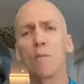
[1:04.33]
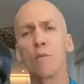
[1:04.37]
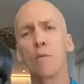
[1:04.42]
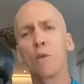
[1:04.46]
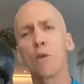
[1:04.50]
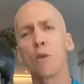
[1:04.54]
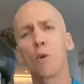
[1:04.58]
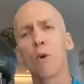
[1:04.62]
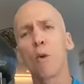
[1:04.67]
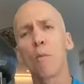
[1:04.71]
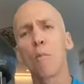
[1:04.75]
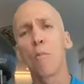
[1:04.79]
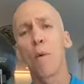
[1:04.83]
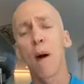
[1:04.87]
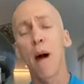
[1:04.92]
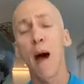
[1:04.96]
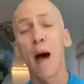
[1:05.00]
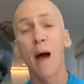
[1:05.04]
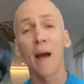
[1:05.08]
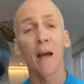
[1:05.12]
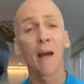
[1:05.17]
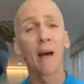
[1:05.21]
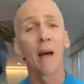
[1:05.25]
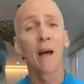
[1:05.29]
your
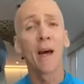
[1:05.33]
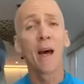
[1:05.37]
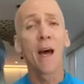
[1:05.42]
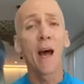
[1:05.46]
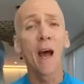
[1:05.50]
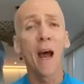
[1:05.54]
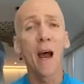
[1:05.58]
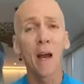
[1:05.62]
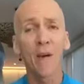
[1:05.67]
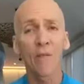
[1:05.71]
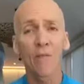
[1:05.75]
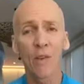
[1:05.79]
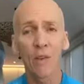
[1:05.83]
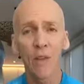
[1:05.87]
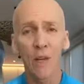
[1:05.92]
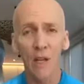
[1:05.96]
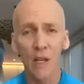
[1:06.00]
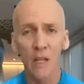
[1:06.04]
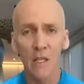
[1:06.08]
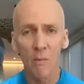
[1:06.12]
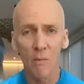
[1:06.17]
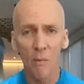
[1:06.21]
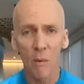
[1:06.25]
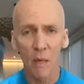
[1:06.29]
back, everything
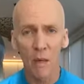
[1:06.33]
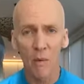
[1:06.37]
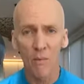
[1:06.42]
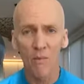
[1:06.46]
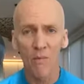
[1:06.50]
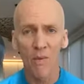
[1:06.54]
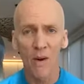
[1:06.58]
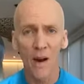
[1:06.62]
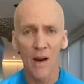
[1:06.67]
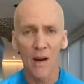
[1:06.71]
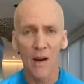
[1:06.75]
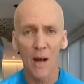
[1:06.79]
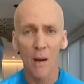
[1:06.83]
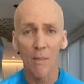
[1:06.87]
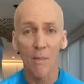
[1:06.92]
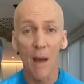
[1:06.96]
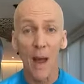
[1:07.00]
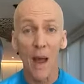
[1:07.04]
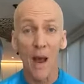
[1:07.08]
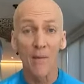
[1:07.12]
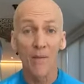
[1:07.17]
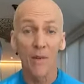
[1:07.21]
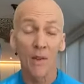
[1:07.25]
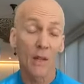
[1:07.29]
is being fired up,
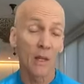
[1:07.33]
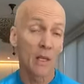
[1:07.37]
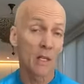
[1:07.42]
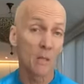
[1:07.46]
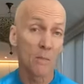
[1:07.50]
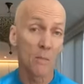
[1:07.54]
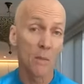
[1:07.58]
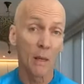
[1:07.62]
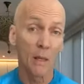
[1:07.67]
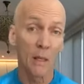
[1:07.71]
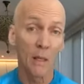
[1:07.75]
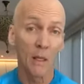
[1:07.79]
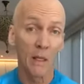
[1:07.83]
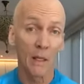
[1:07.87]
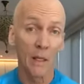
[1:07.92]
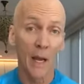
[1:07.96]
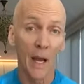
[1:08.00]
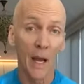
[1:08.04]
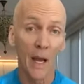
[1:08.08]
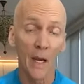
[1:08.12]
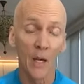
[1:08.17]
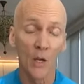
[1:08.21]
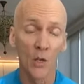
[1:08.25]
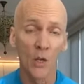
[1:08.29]
everything is being
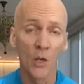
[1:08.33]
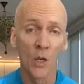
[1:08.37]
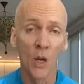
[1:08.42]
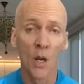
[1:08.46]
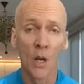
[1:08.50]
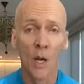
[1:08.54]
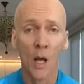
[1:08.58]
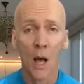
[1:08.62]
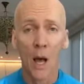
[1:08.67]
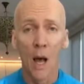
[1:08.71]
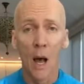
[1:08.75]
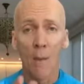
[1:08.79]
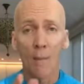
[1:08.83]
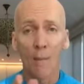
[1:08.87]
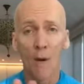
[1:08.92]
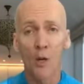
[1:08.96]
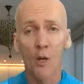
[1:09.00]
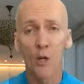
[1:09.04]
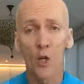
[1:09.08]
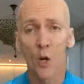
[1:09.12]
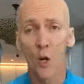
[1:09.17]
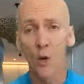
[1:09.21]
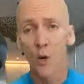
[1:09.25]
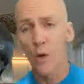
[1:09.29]
engaged. I'm going to
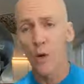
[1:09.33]
show you